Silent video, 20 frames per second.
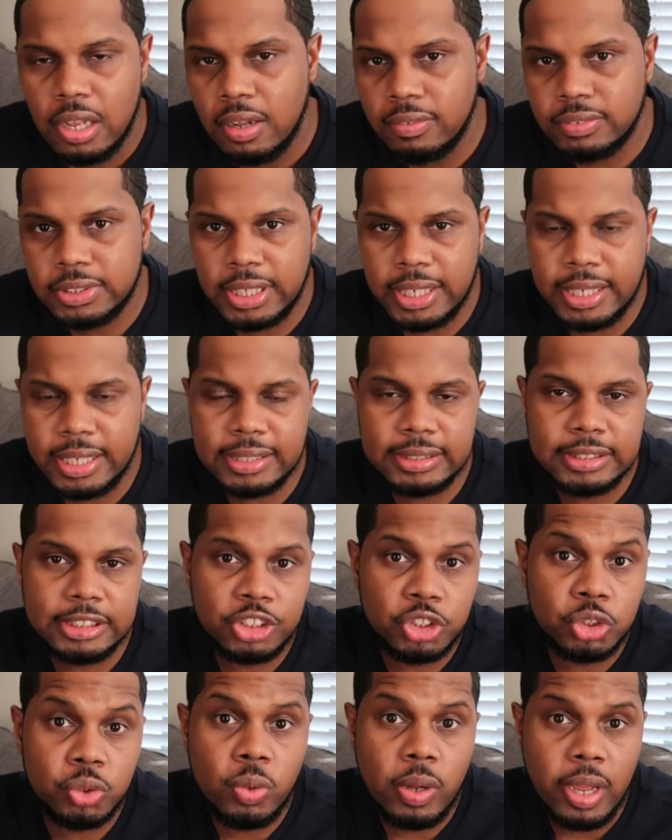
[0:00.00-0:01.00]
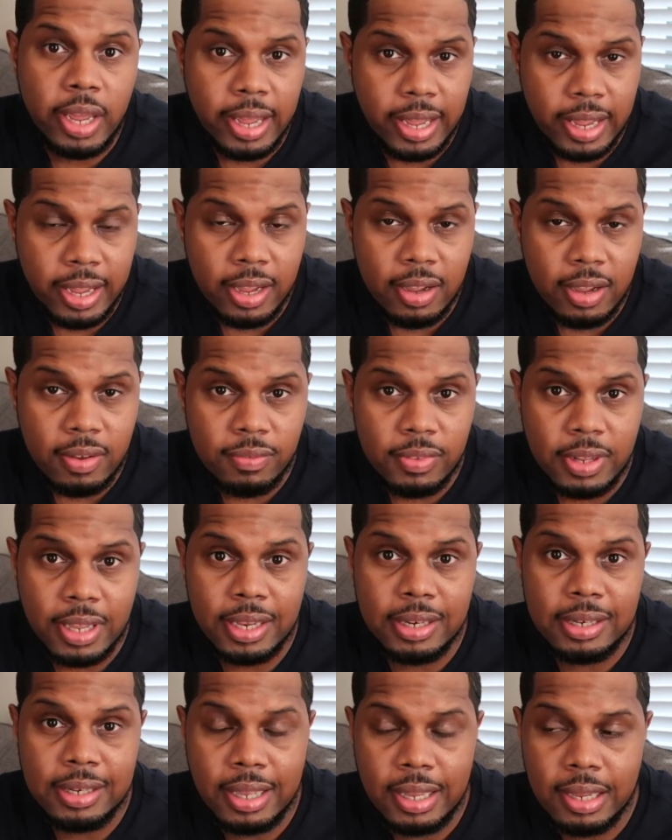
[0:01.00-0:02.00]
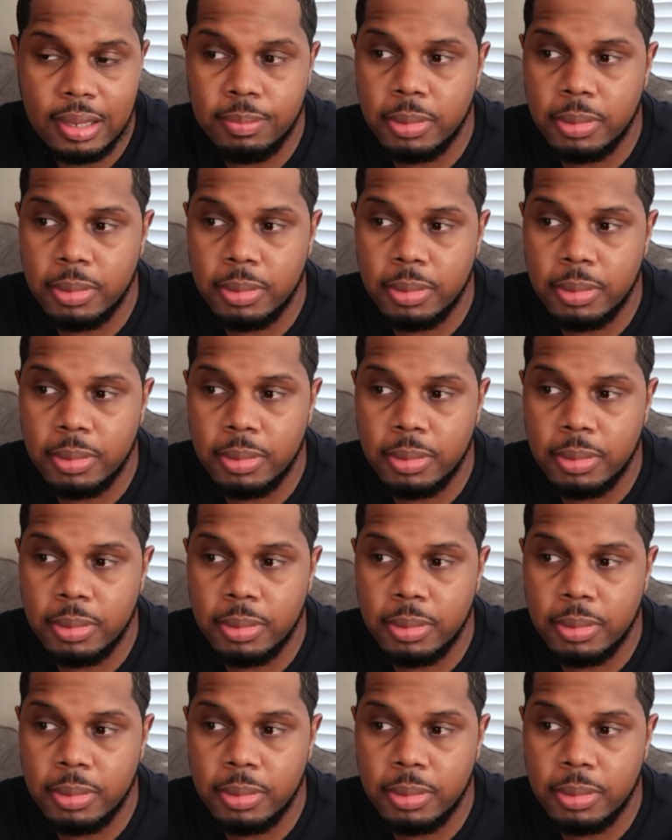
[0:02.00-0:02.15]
of tasks that you have that day,